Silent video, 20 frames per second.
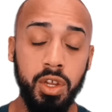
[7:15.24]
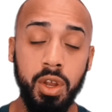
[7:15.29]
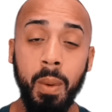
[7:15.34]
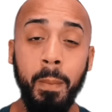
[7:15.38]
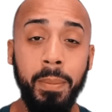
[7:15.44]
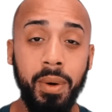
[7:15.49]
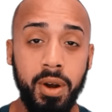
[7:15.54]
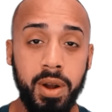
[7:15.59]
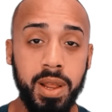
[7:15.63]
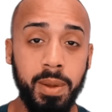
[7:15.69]

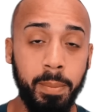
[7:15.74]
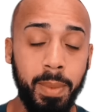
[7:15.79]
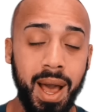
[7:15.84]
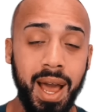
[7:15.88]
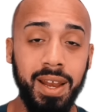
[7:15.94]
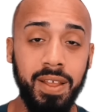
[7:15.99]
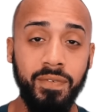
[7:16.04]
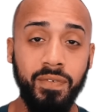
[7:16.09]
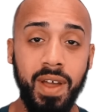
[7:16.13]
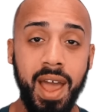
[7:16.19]
you're burning
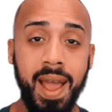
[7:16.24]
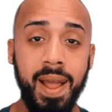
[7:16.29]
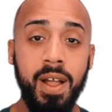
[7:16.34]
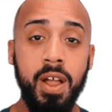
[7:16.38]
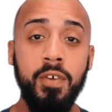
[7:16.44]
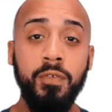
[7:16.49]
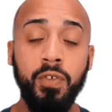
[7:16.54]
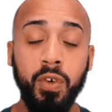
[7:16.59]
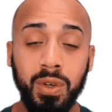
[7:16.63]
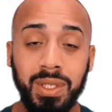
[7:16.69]
body fat
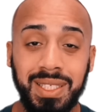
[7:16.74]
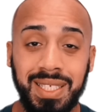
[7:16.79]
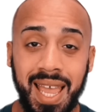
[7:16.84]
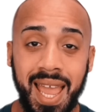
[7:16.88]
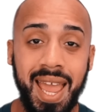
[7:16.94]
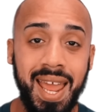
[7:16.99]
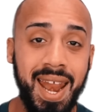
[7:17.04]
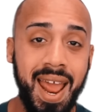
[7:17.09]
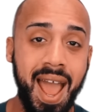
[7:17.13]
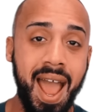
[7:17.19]
for
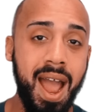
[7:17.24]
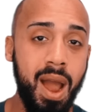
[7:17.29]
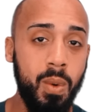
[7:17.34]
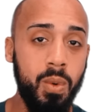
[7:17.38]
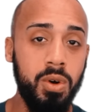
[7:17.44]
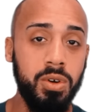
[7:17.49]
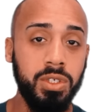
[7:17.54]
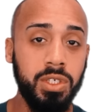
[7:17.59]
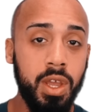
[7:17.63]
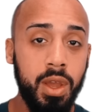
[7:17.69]
10
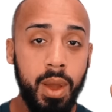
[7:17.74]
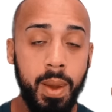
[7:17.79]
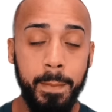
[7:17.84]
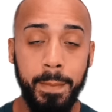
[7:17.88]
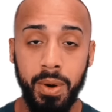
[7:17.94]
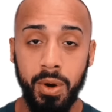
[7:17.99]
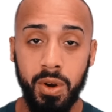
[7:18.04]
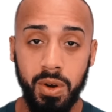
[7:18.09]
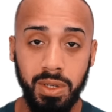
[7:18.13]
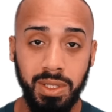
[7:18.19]
hours
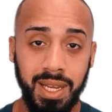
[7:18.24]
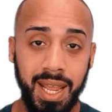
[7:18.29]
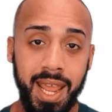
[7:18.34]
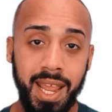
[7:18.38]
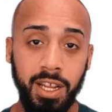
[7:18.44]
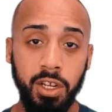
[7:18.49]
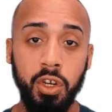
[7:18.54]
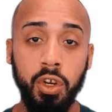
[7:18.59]
per day.